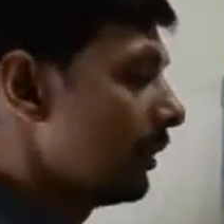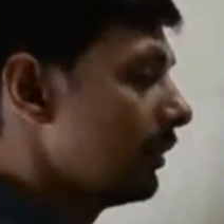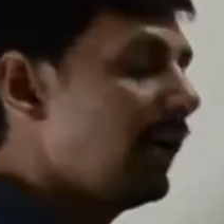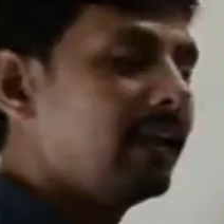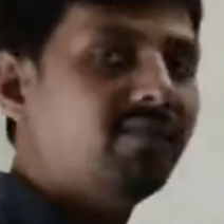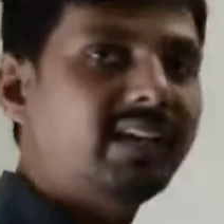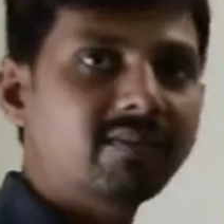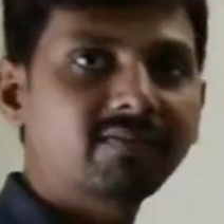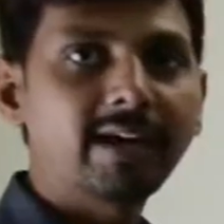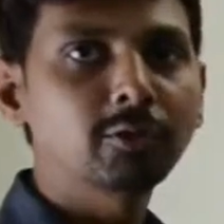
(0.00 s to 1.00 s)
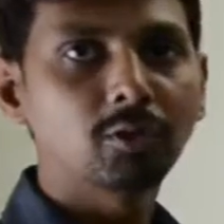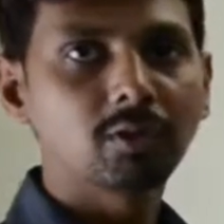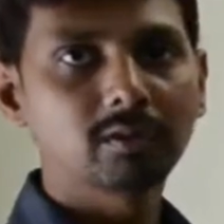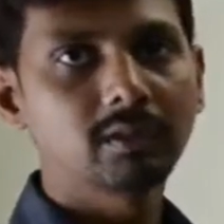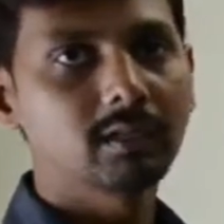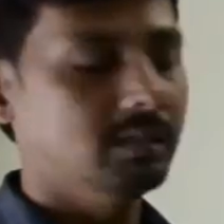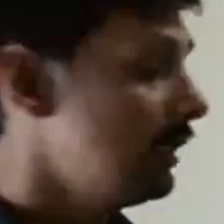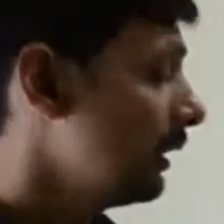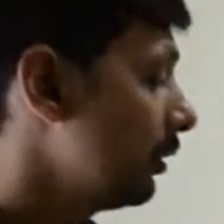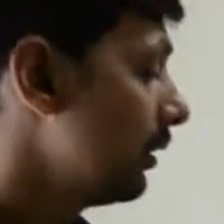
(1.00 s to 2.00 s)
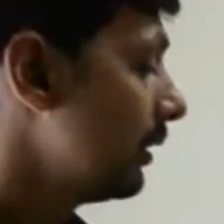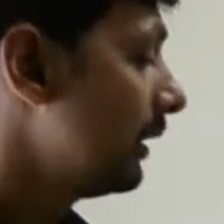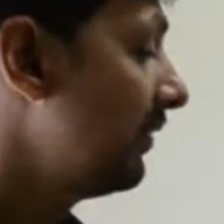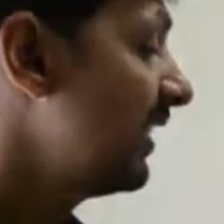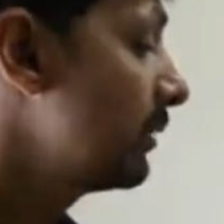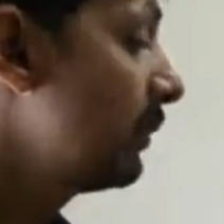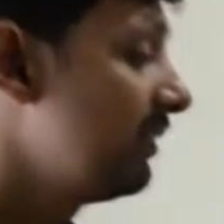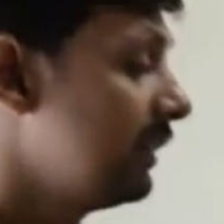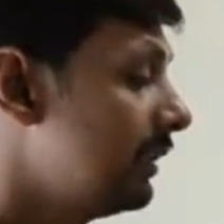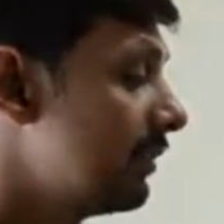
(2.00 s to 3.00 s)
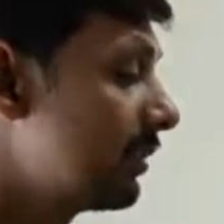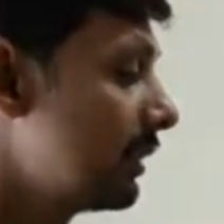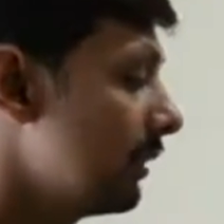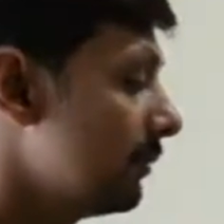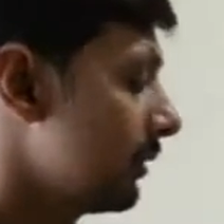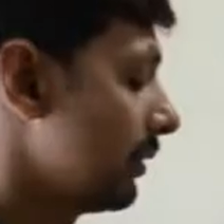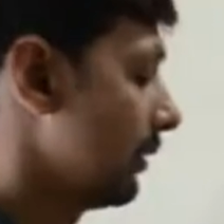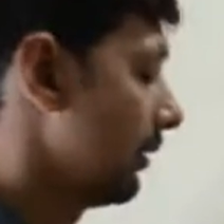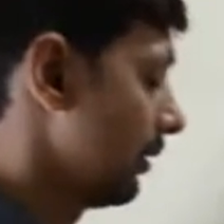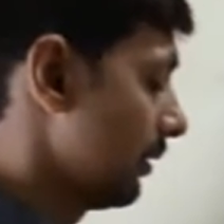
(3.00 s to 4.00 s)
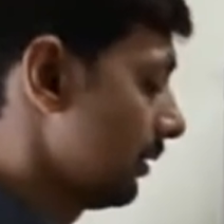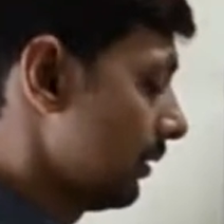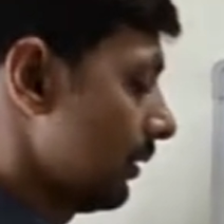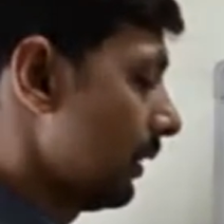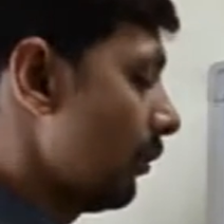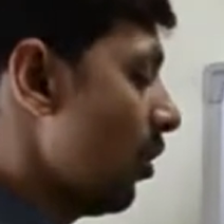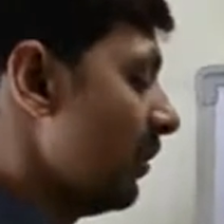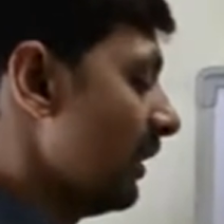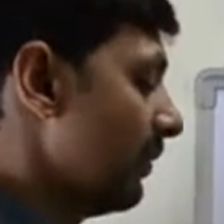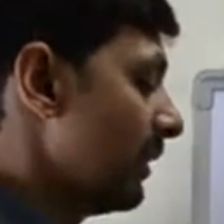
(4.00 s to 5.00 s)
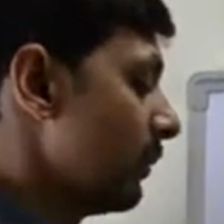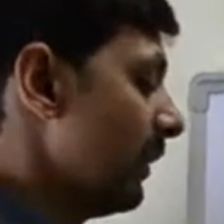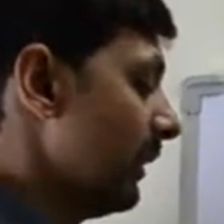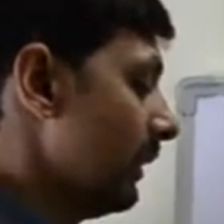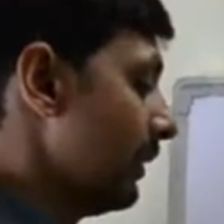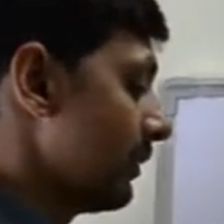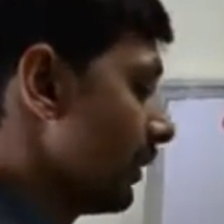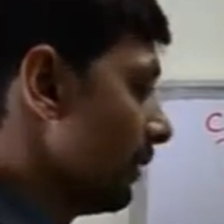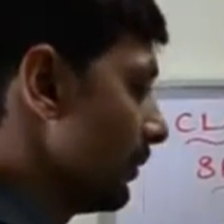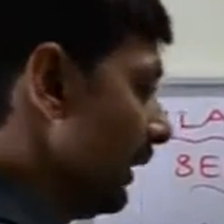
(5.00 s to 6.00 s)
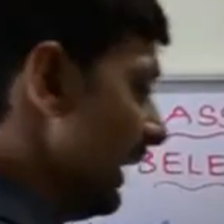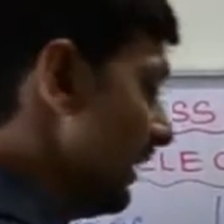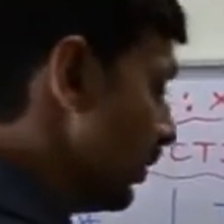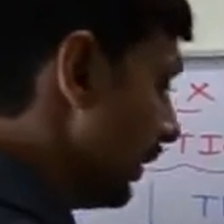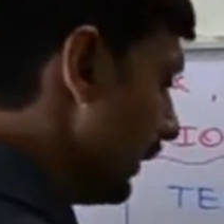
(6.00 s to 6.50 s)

Then we can find out the difference between these terms. The common difference between these terms is d.